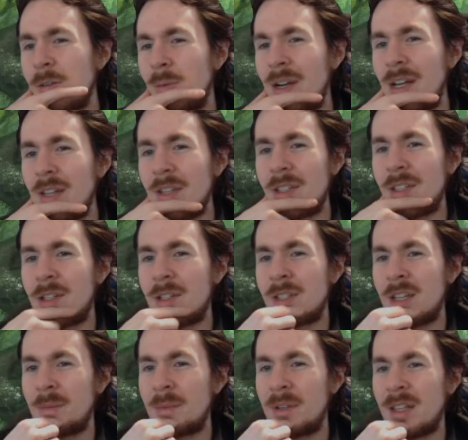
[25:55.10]
Wow, this card's
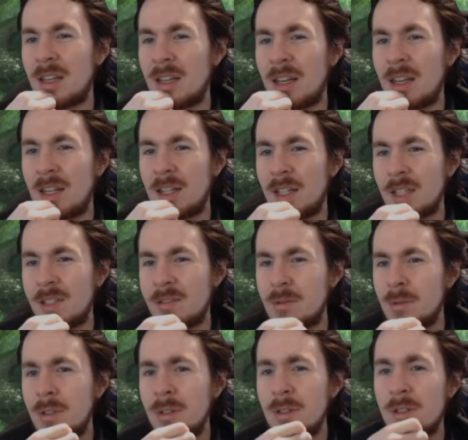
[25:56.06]
got me like at a loss for
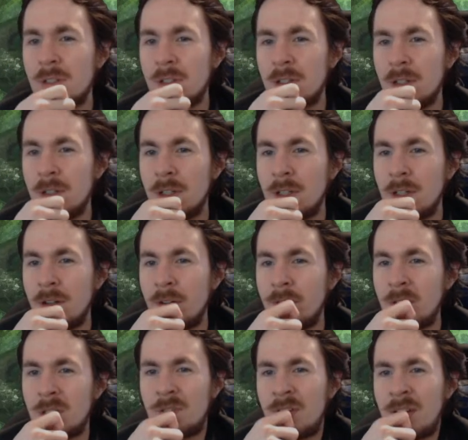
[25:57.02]
words.
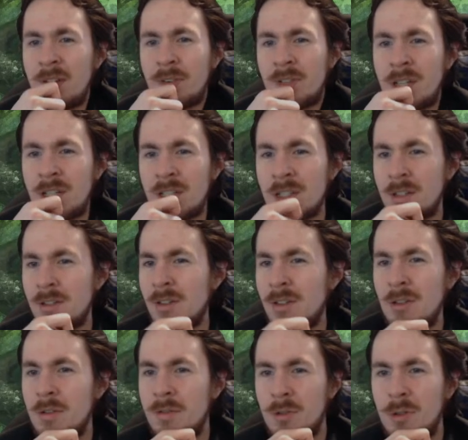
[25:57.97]
This flavor text is literally
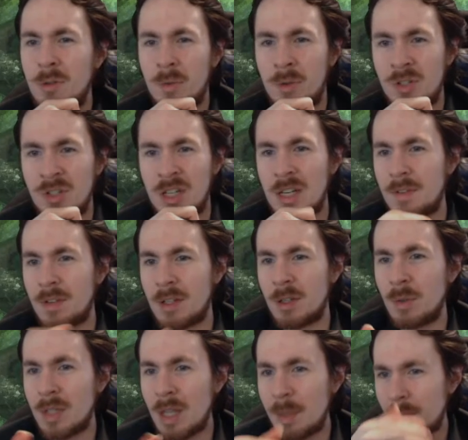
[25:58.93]
only four words. I can't even
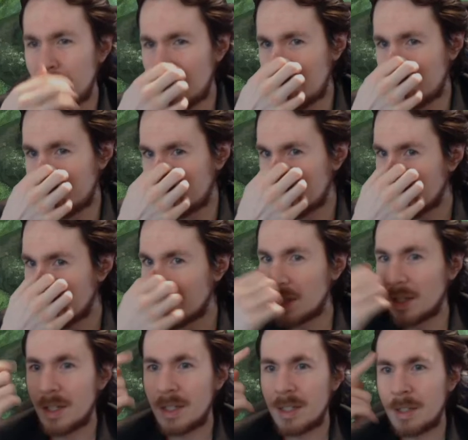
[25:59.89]
go in depth on that one.
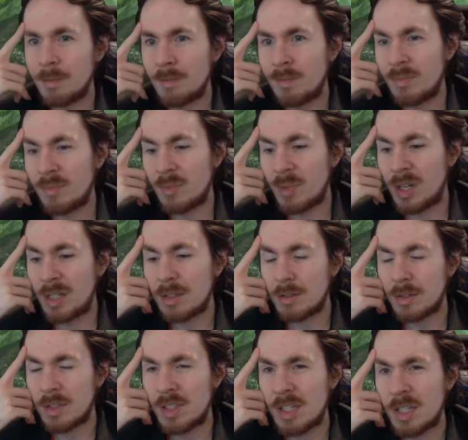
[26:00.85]
Um, wow,
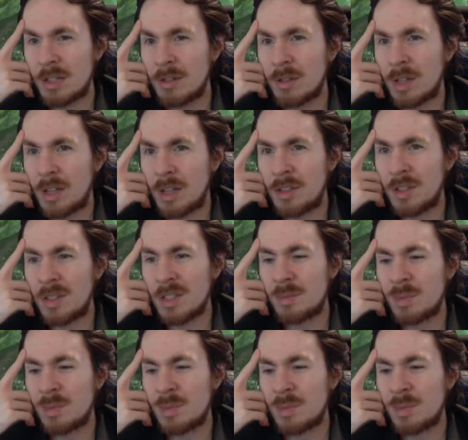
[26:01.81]
in standard, I think this